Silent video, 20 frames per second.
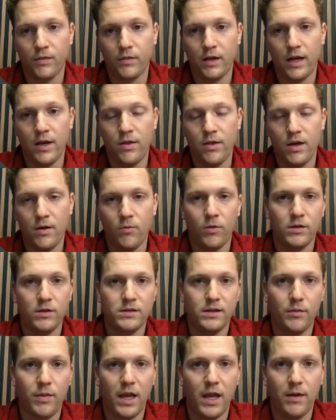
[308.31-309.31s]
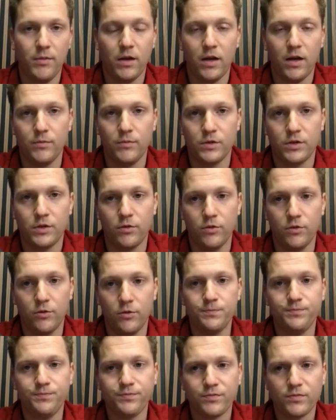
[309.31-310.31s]
And then once the payment comes through
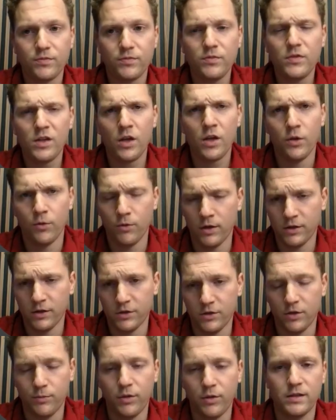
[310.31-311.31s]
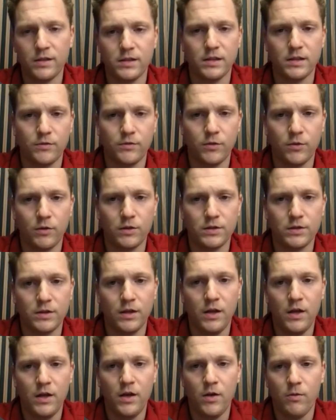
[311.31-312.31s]
an external process, of course,
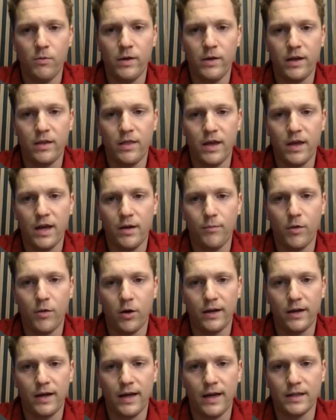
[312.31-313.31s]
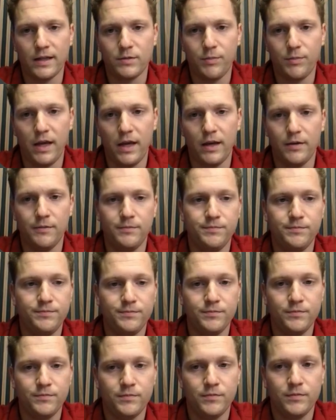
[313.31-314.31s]
we can then mark it as paid
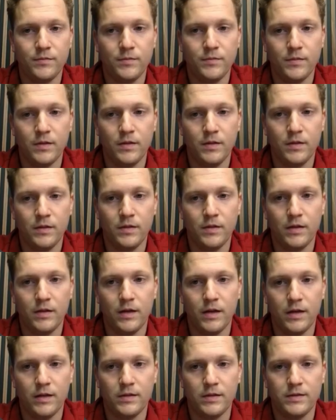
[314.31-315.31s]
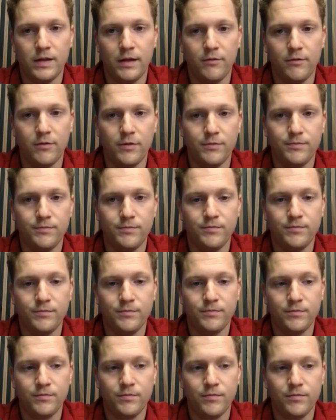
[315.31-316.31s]
and hit save.
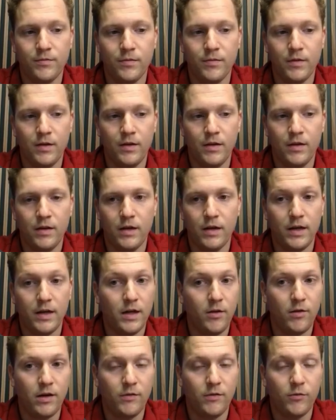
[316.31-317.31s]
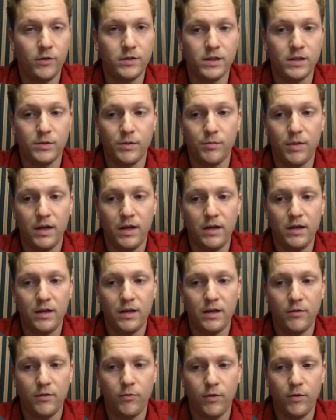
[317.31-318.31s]
And now our invoice has been paid.
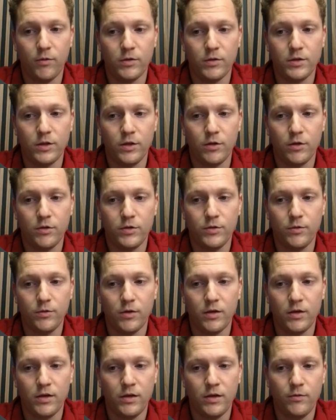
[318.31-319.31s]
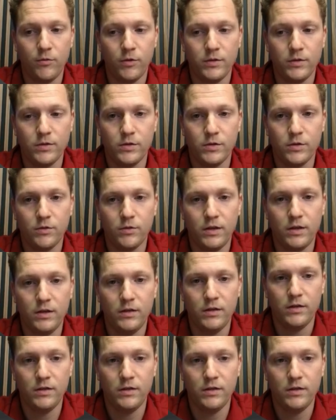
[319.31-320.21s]
And if we were to go to our invoices screen